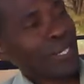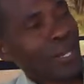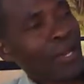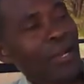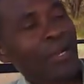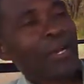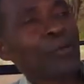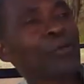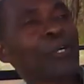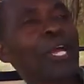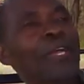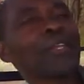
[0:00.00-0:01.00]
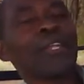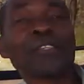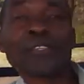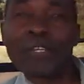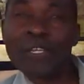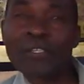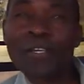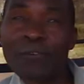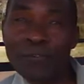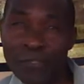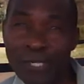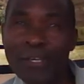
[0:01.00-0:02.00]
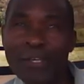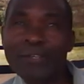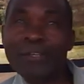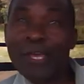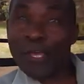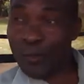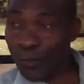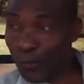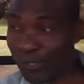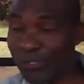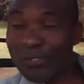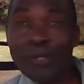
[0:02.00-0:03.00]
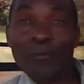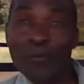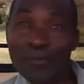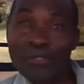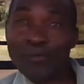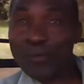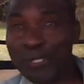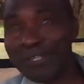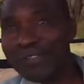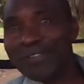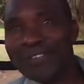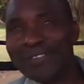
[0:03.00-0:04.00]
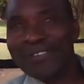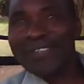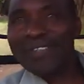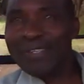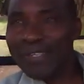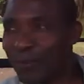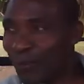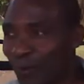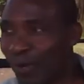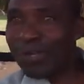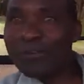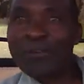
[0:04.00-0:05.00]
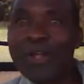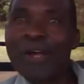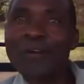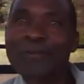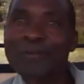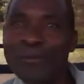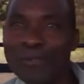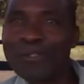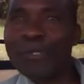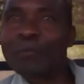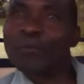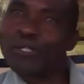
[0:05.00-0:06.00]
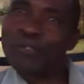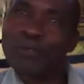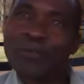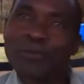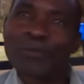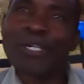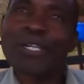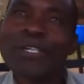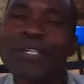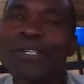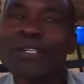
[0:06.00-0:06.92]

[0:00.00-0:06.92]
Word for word: uh, Caroline and Stacia have taken. Yes. We see some of these birds Yeah. Going around yeah. some Oh,